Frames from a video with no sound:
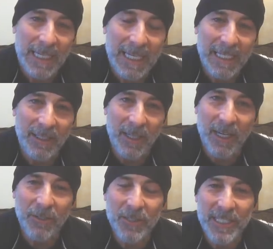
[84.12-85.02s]
And
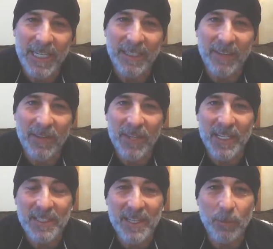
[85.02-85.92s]
understanding the
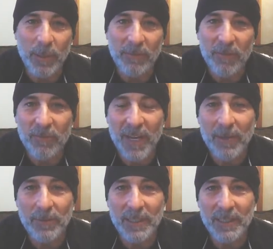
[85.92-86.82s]
things that we've
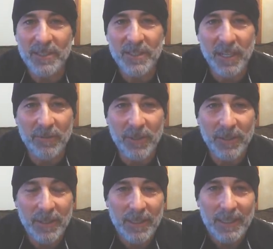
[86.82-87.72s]
found and
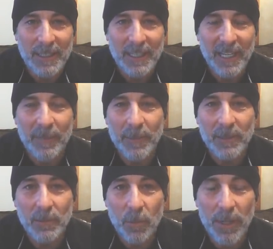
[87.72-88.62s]
discovered have
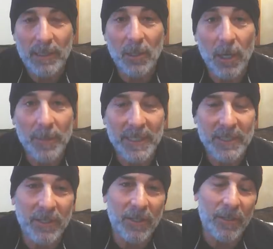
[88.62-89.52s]
been quite alarming
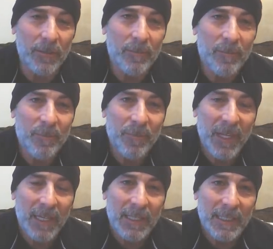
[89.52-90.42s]
to her.
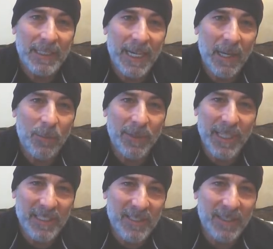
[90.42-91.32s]
Now, but
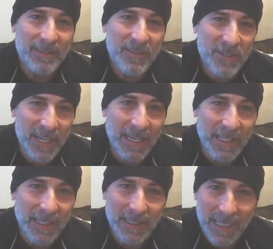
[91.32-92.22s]
that's not to
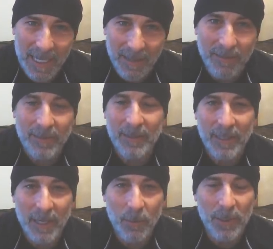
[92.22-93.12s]
say, again,
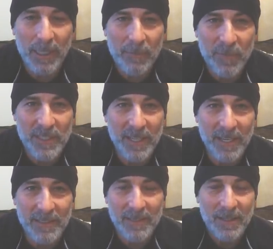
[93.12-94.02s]
and I want to
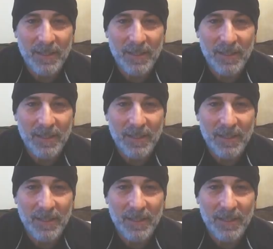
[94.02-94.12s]
emphasize,